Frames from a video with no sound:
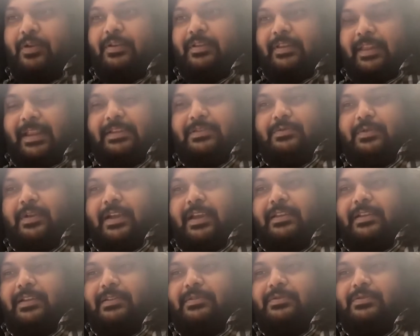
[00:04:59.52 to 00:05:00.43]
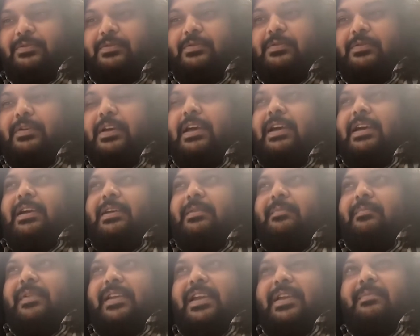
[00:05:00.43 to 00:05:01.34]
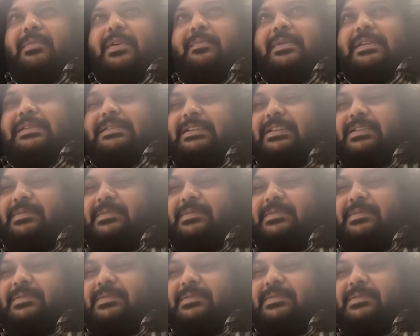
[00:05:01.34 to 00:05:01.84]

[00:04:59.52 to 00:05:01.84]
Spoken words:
things together. So me and my business